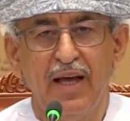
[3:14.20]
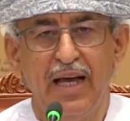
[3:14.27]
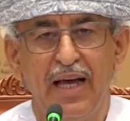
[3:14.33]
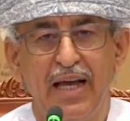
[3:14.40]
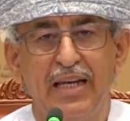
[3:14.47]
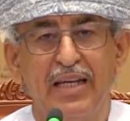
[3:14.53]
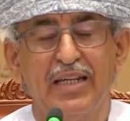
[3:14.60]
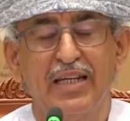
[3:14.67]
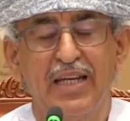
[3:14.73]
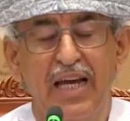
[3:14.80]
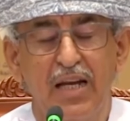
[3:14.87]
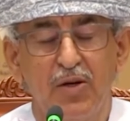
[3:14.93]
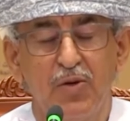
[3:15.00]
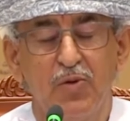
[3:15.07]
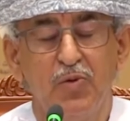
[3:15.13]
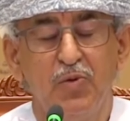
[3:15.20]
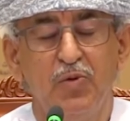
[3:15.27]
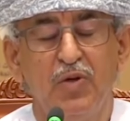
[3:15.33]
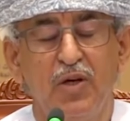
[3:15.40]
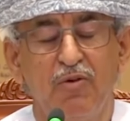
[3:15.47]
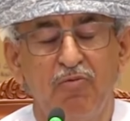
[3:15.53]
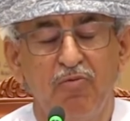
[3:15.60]
and it can do
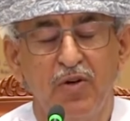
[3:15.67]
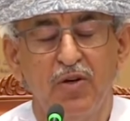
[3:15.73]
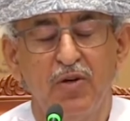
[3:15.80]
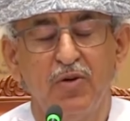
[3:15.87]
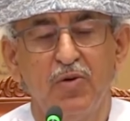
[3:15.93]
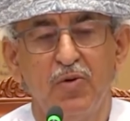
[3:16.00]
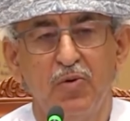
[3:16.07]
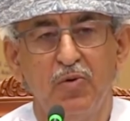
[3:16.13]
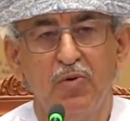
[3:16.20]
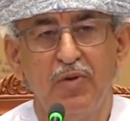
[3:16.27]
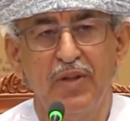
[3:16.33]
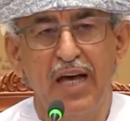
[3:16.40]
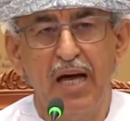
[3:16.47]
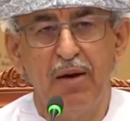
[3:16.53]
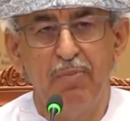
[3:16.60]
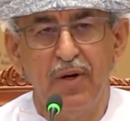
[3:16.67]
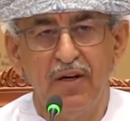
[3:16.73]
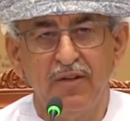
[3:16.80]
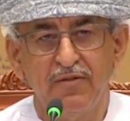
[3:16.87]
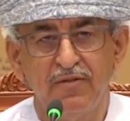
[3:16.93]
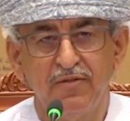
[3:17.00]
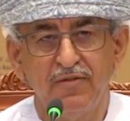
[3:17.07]
if we don't do the
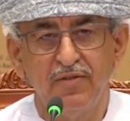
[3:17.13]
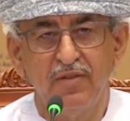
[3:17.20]
above.